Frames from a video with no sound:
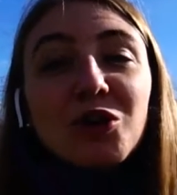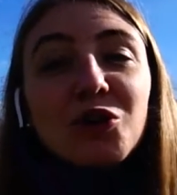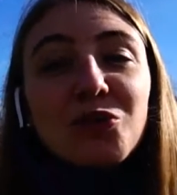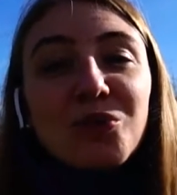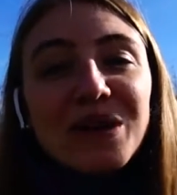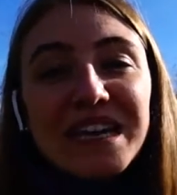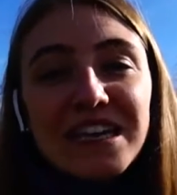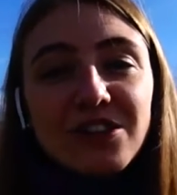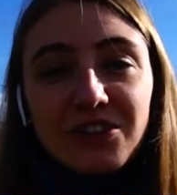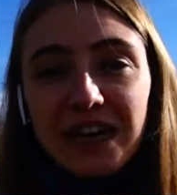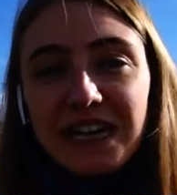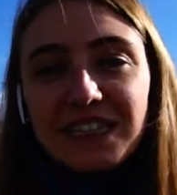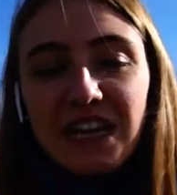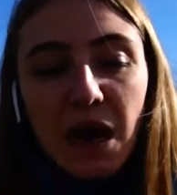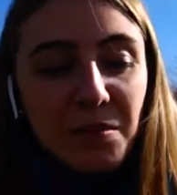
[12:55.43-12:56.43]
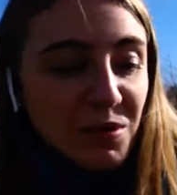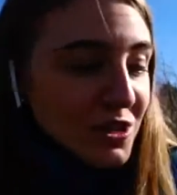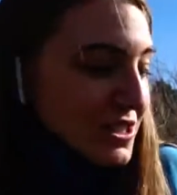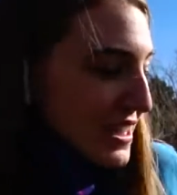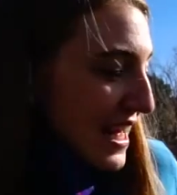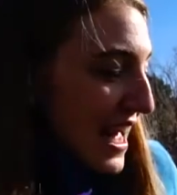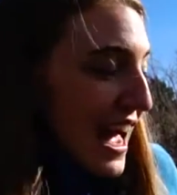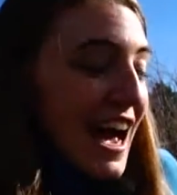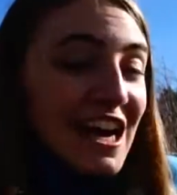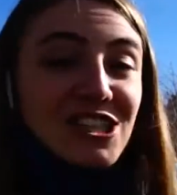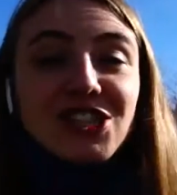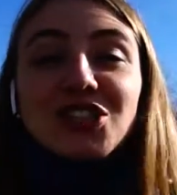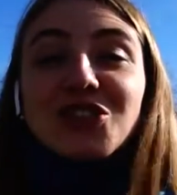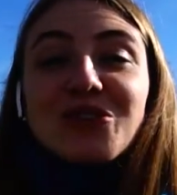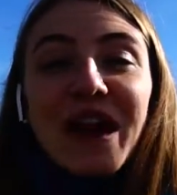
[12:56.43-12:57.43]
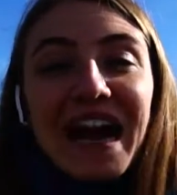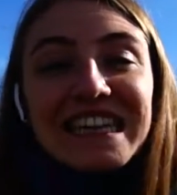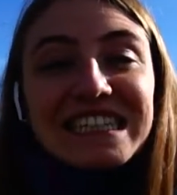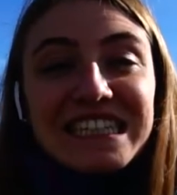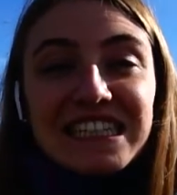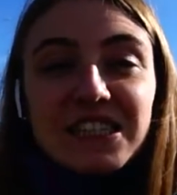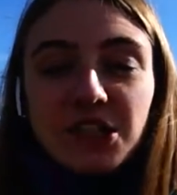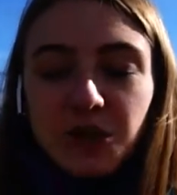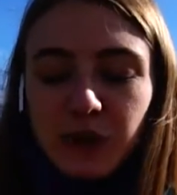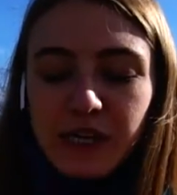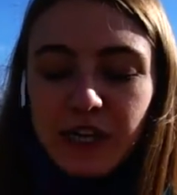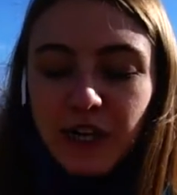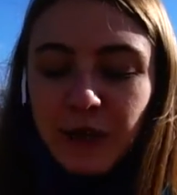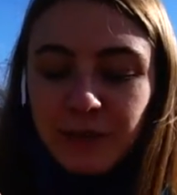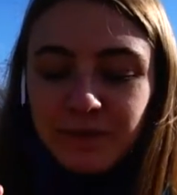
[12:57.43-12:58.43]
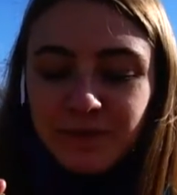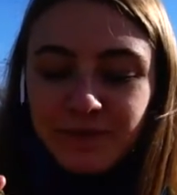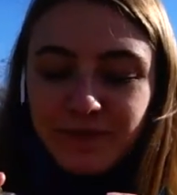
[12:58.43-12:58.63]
green grasshoppers as the grass gets greener.